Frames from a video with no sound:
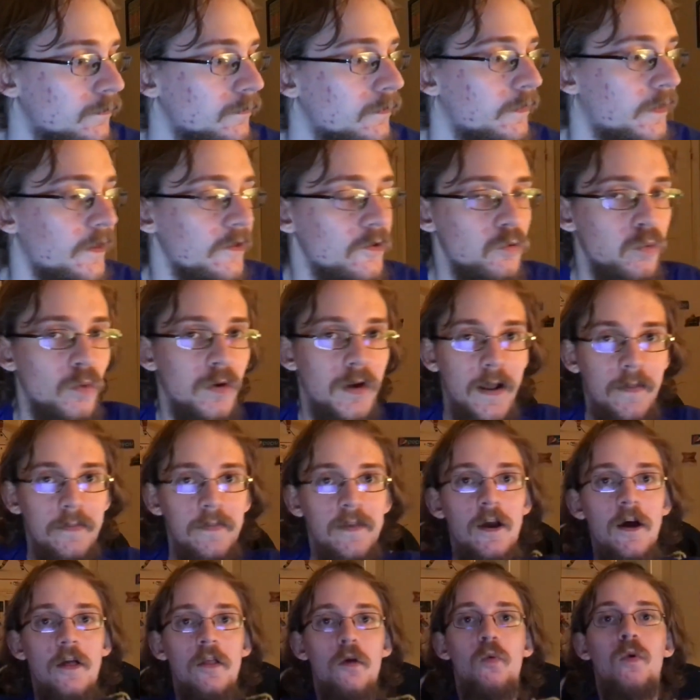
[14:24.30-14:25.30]
This one and
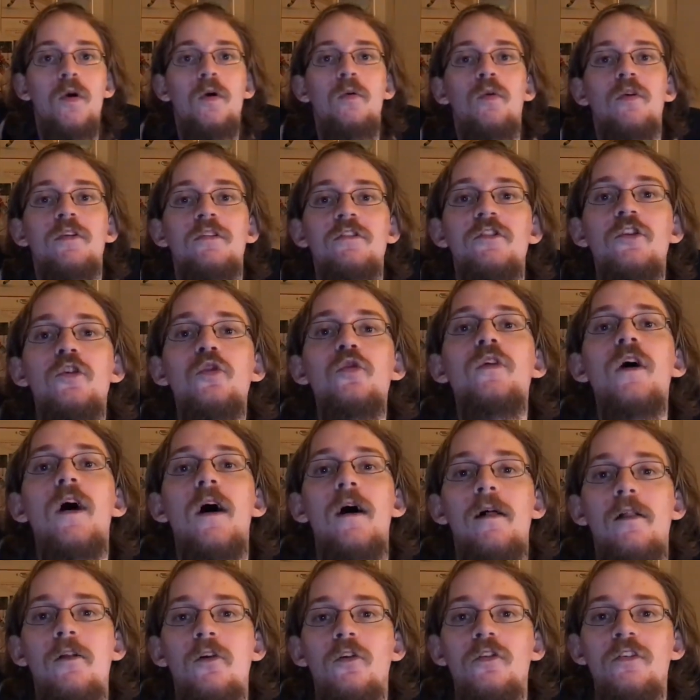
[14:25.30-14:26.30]
the other one was
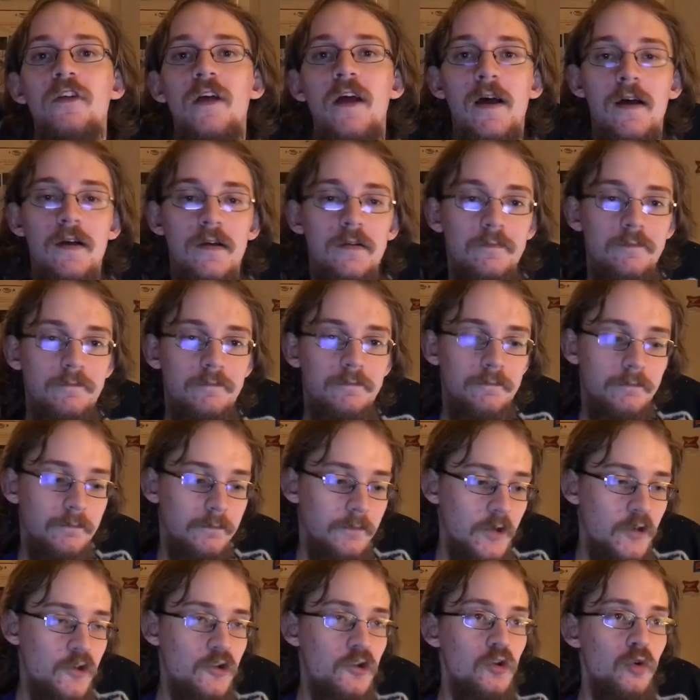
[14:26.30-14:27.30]
$2 at
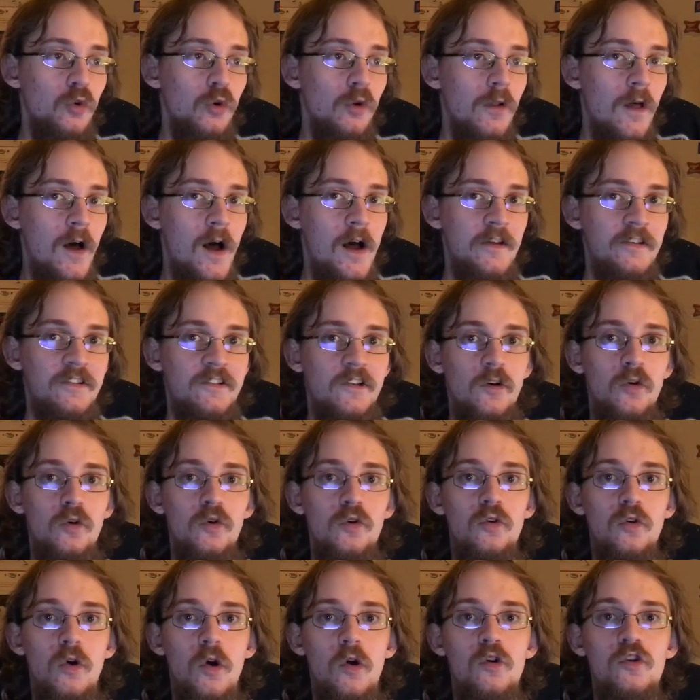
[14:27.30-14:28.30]
Jewel
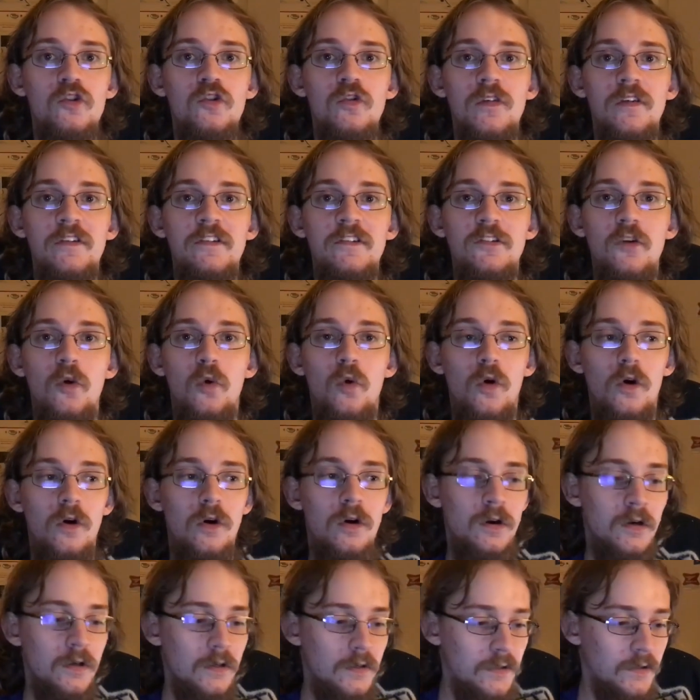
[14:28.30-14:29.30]
Osco grocery store.